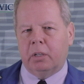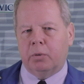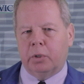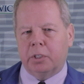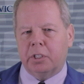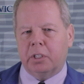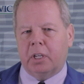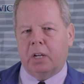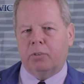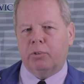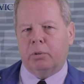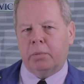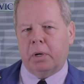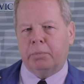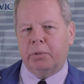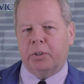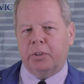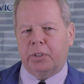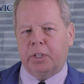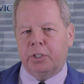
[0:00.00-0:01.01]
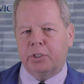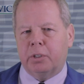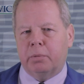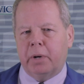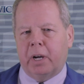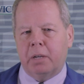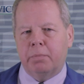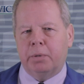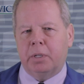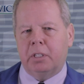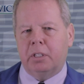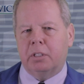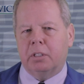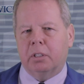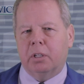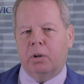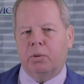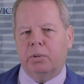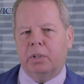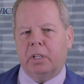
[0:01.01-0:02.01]
And once again, remember, these are my
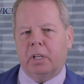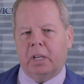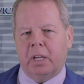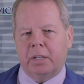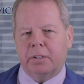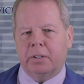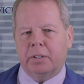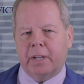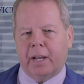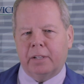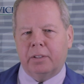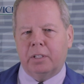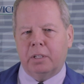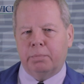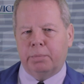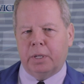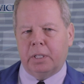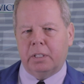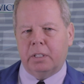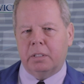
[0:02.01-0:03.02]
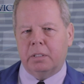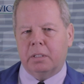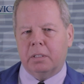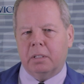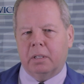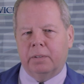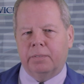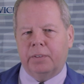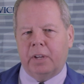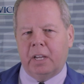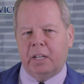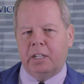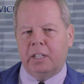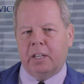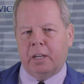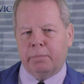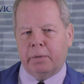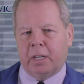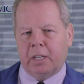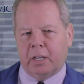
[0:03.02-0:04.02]
opinions alone and are not the opinions of
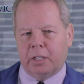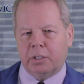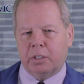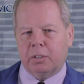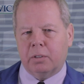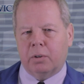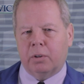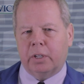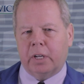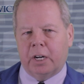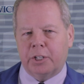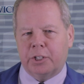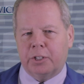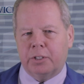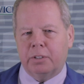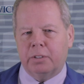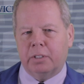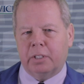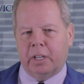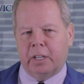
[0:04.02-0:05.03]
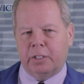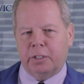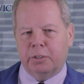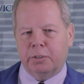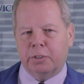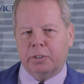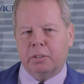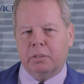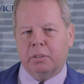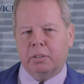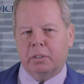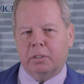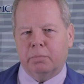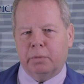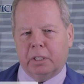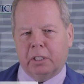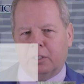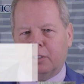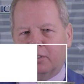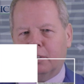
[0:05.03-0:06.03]
ADMIS or Archer Daniels
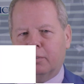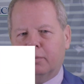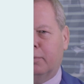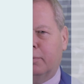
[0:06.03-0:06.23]
Midland.